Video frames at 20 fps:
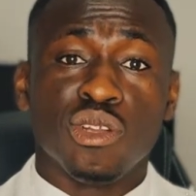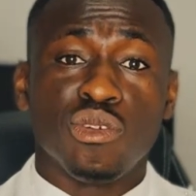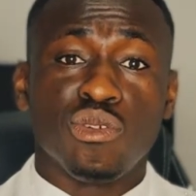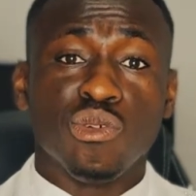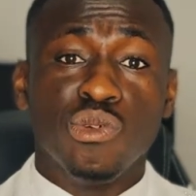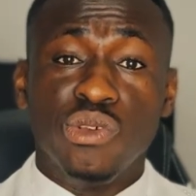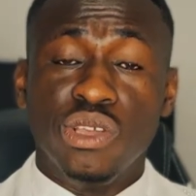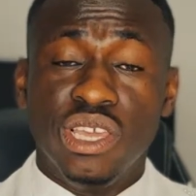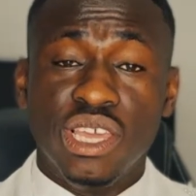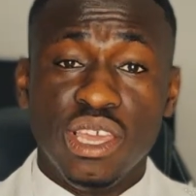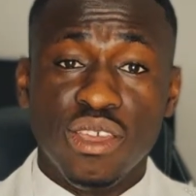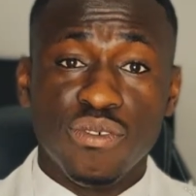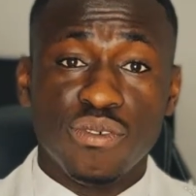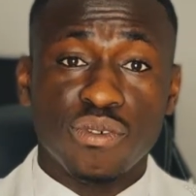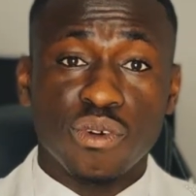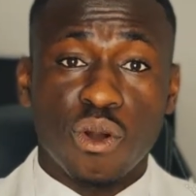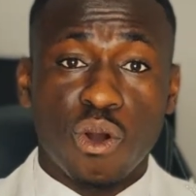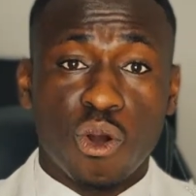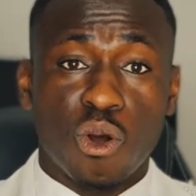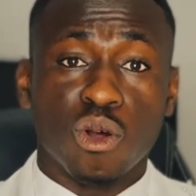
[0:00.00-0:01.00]
to give
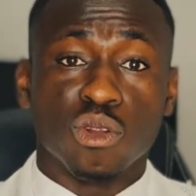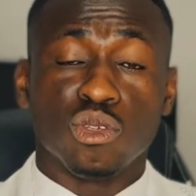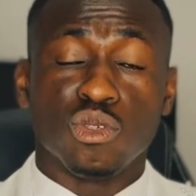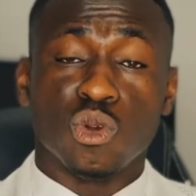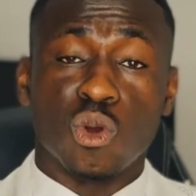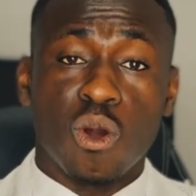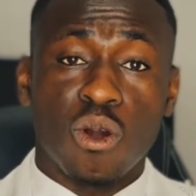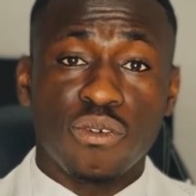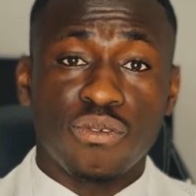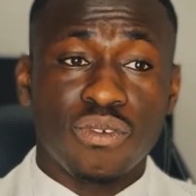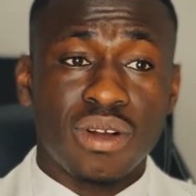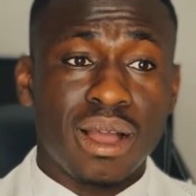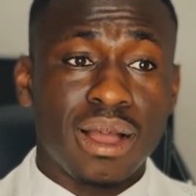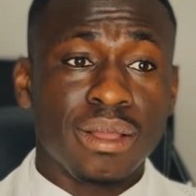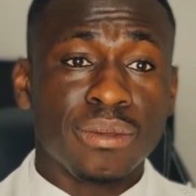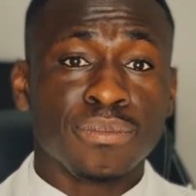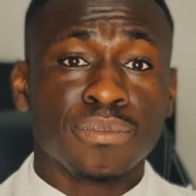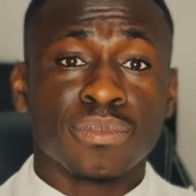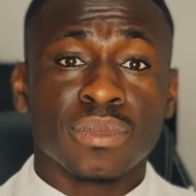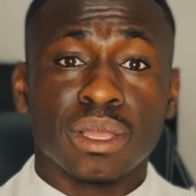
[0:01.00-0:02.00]
or to offer
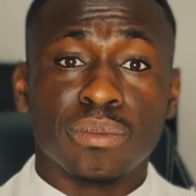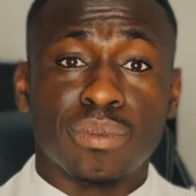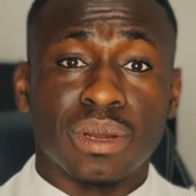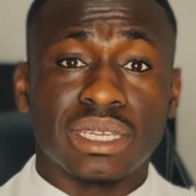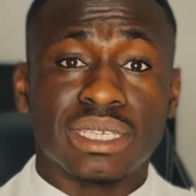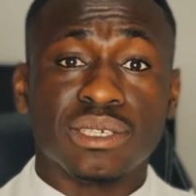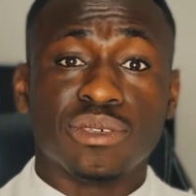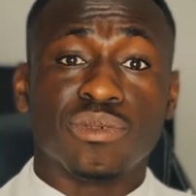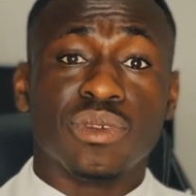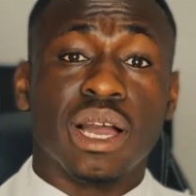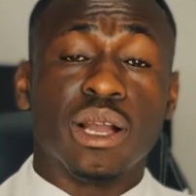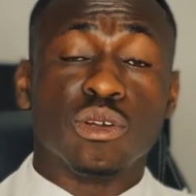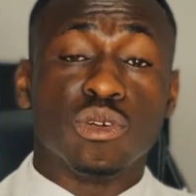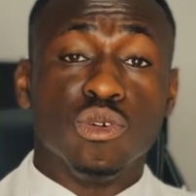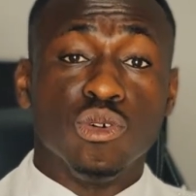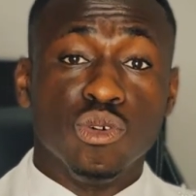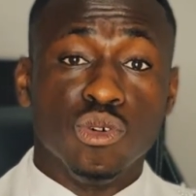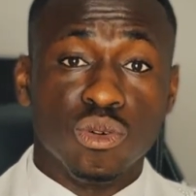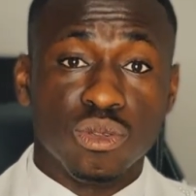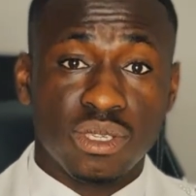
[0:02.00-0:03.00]
particular
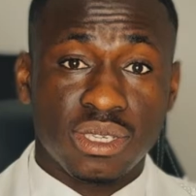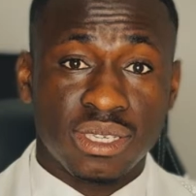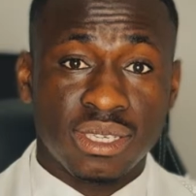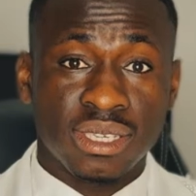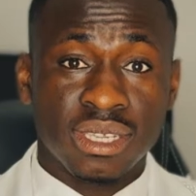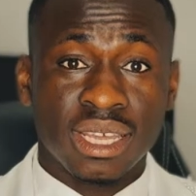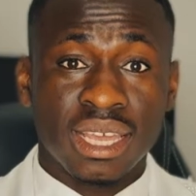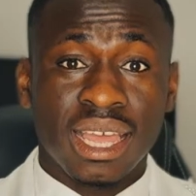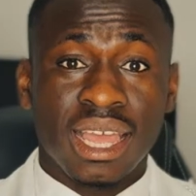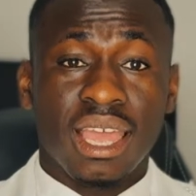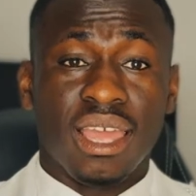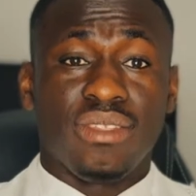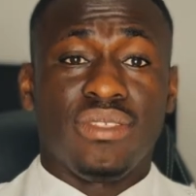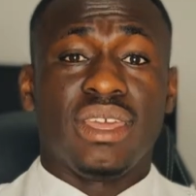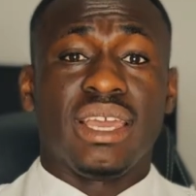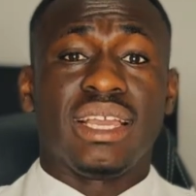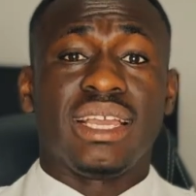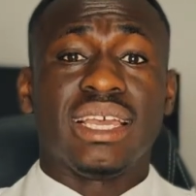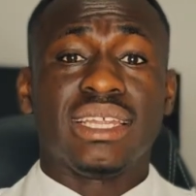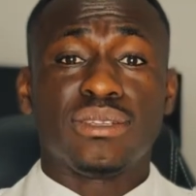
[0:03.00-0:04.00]
goods and
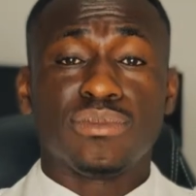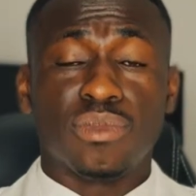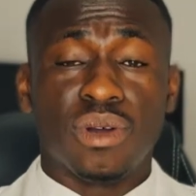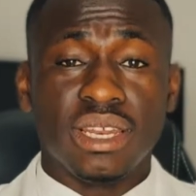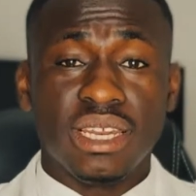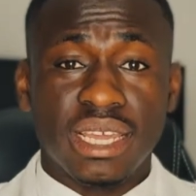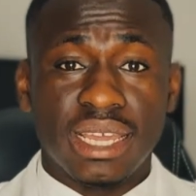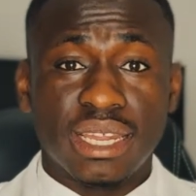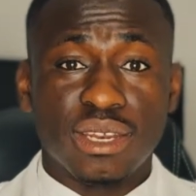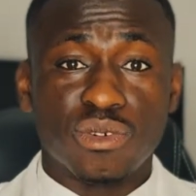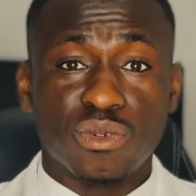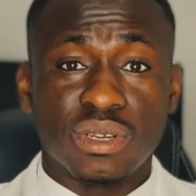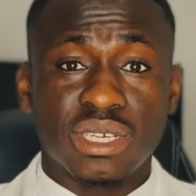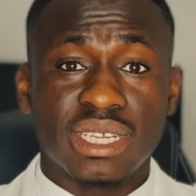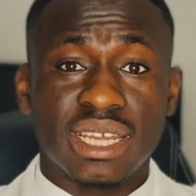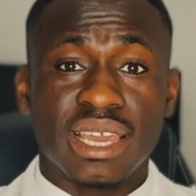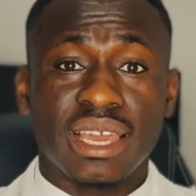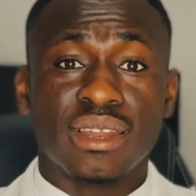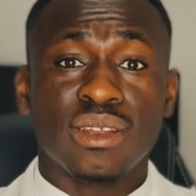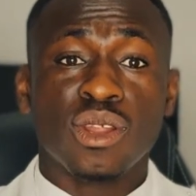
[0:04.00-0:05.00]
then get money in
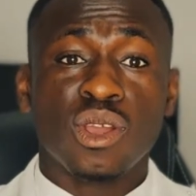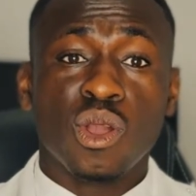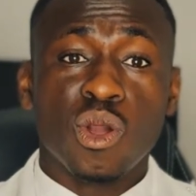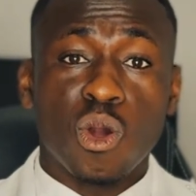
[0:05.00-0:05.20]
return,